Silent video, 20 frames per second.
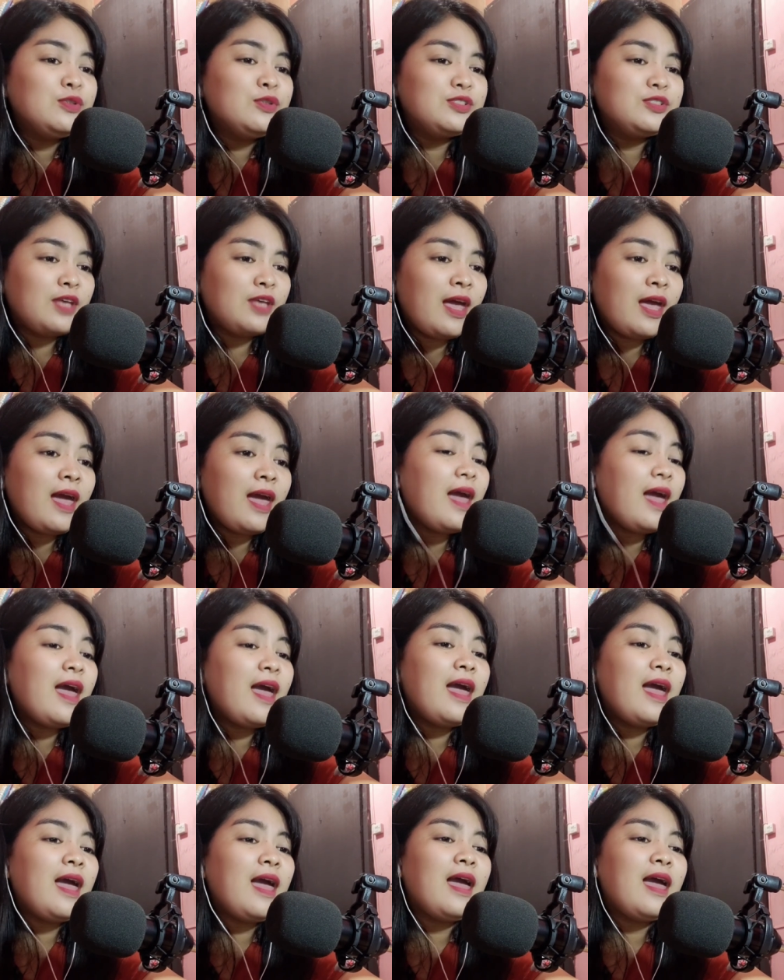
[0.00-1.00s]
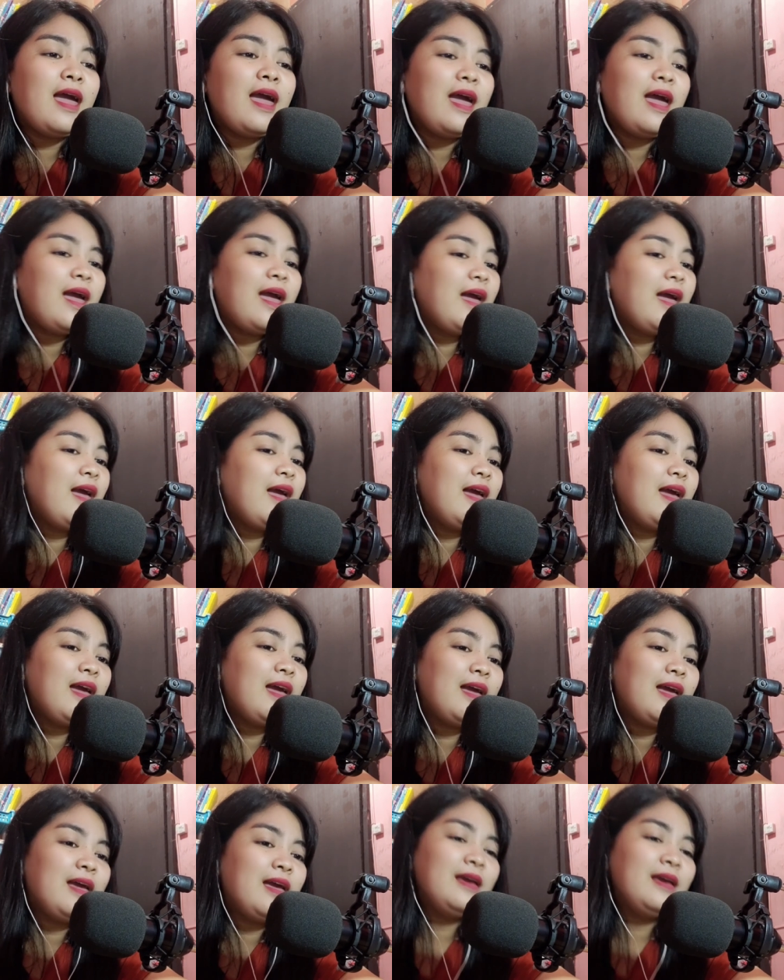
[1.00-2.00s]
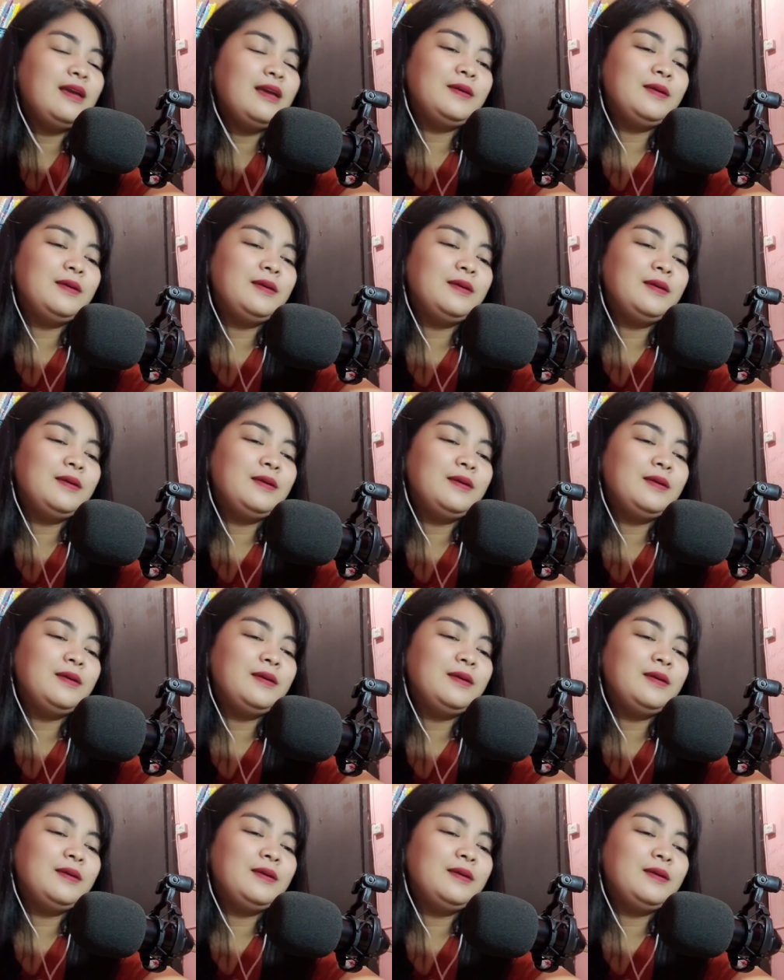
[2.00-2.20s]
say.